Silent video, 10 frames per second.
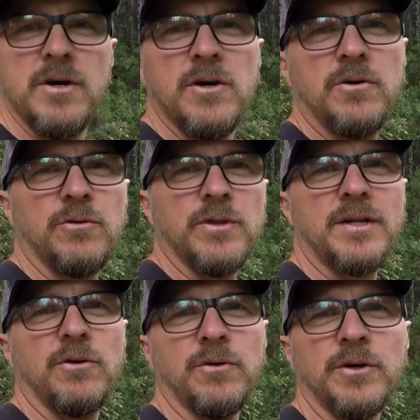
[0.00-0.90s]
all
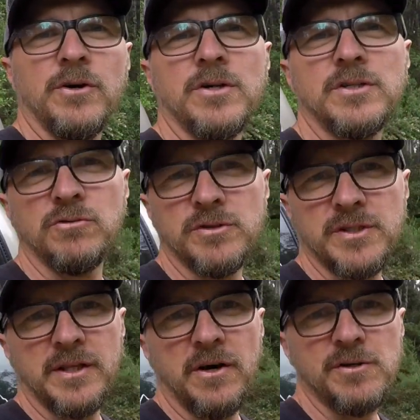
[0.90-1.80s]
that organised you'll
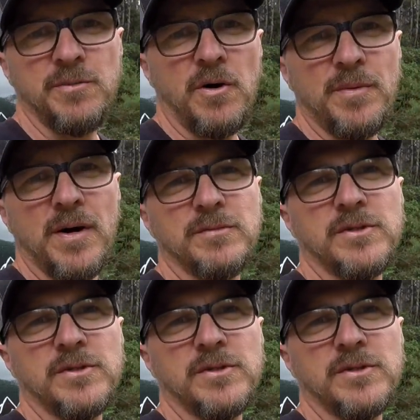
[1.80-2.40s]
see those pop up.